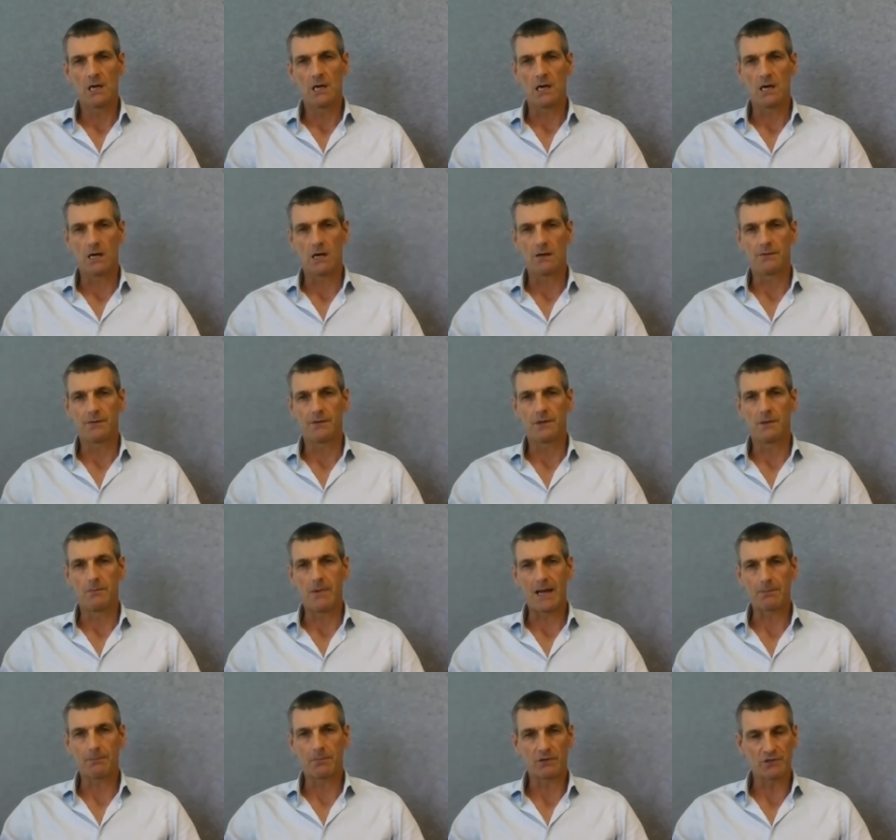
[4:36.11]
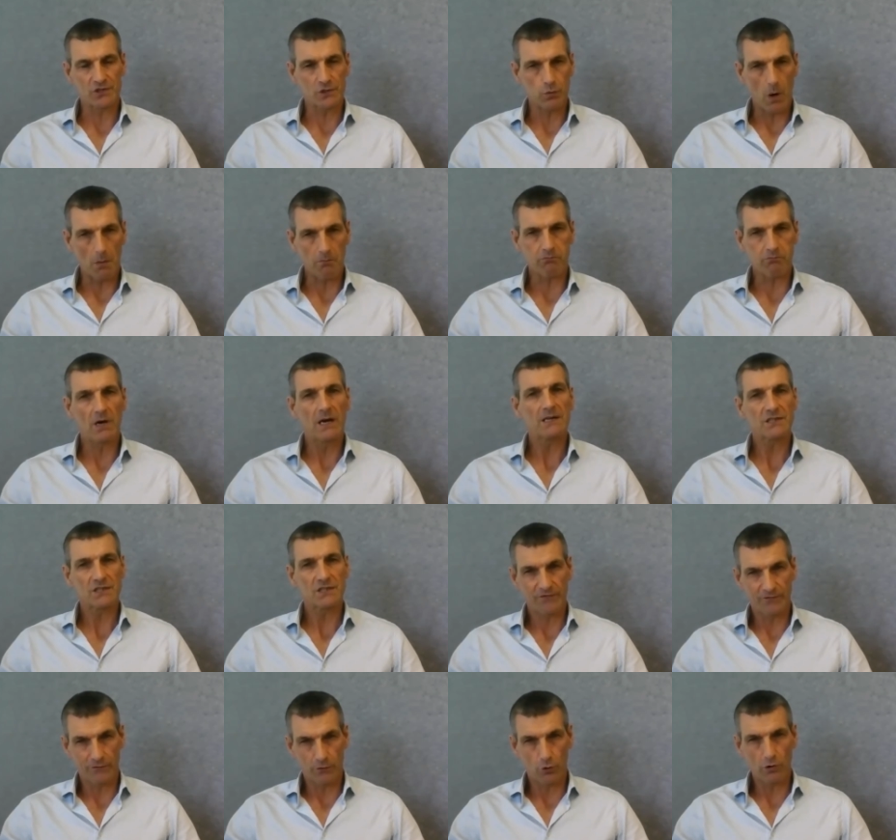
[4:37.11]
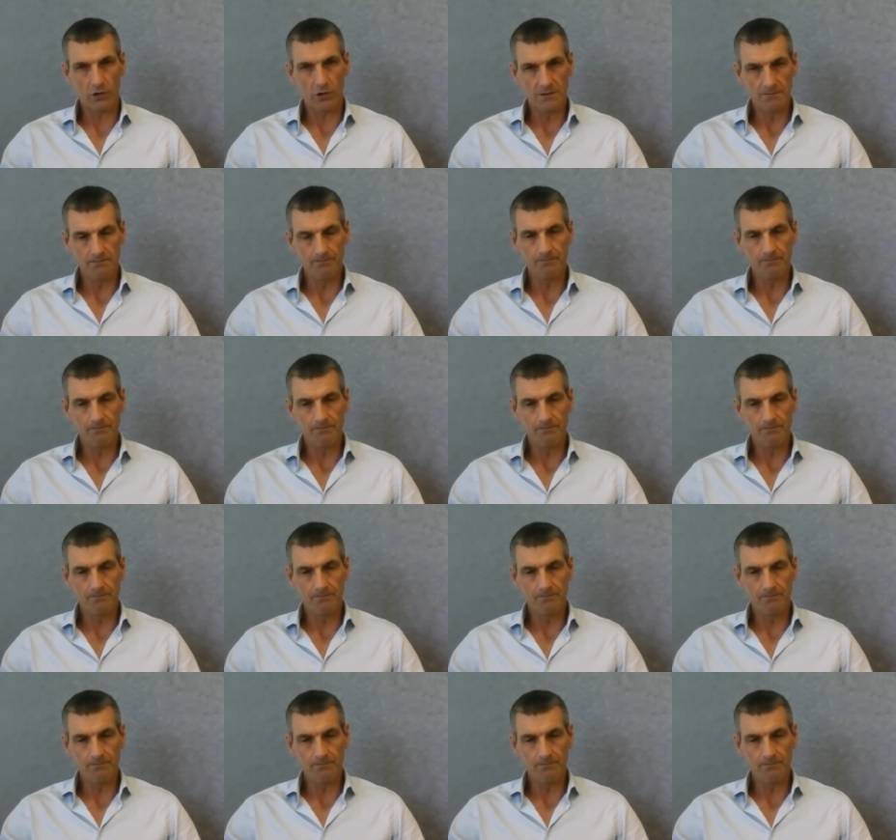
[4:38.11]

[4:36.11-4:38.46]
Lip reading: The bank bill swap rates fallen.